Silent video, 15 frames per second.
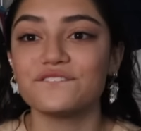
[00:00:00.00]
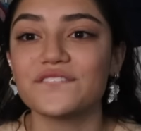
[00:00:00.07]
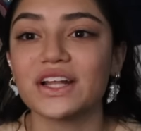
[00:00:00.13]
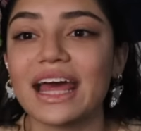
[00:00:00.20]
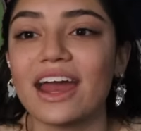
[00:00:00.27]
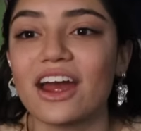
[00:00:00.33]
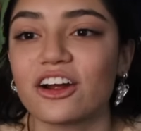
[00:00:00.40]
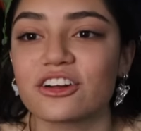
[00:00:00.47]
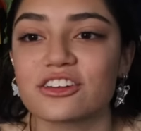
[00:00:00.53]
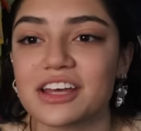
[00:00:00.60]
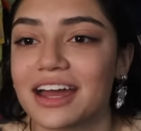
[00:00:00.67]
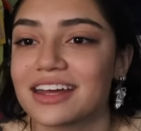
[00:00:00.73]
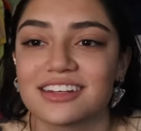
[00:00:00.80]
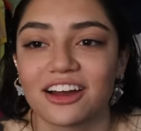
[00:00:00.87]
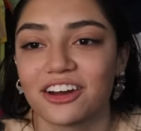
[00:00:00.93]
Flares,
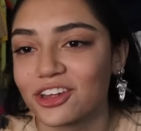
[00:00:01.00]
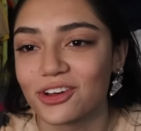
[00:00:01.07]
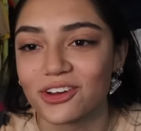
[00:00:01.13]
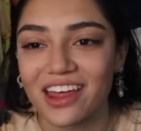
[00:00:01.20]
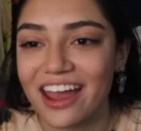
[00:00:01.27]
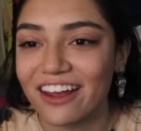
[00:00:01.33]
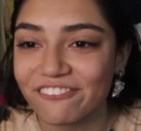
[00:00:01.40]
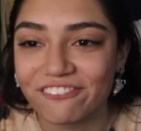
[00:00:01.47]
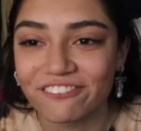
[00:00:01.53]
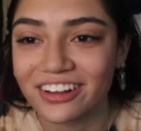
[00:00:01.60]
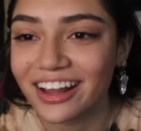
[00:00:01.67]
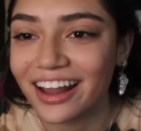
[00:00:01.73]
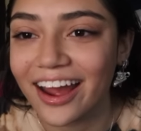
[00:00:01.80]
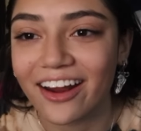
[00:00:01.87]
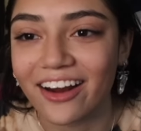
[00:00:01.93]
I tell you, they
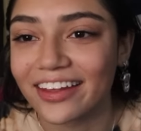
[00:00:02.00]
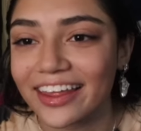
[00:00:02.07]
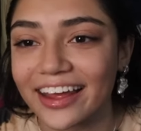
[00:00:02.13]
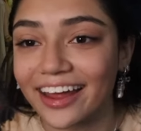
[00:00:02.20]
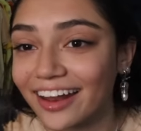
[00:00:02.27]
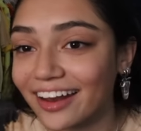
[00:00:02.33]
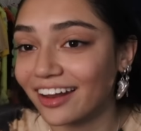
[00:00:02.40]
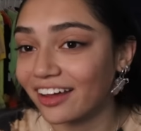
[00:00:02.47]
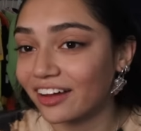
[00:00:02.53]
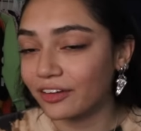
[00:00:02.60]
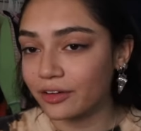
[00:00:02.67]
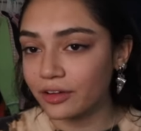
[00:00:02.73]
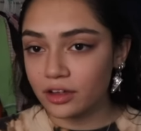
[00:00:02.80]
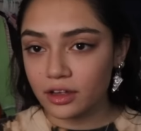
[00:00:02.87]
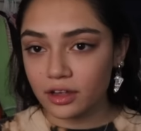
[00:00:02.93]
flare on the end.
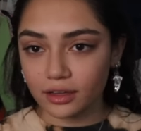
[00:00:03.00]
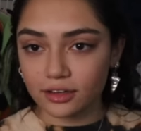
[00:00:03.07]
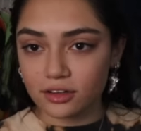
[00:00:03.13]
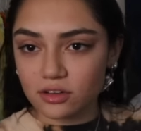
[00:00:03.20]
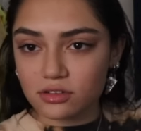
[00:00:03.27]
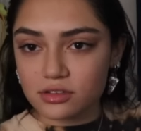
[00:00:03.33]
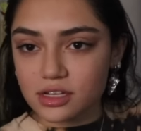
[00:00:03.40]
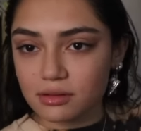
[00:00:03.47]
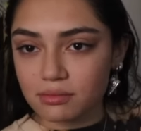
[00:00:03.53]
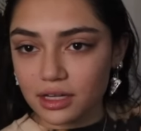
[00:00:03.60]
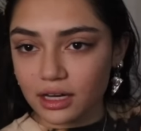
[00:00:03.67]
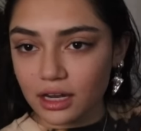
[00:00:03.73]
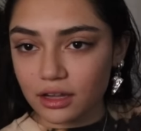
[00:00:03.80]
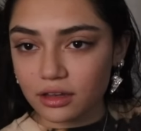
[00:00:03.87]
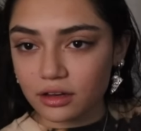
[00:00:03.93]
Can you see me
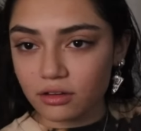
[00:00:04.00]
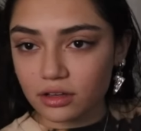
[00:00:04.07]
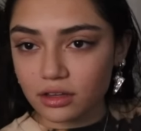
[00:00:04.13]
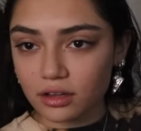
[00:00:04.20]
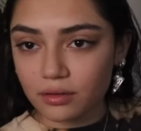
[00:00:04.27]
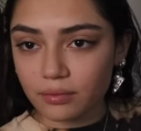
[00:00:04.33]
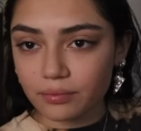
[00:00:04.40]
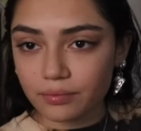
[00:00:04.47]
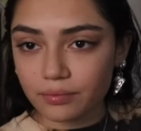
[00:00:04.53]
and Anthony right there?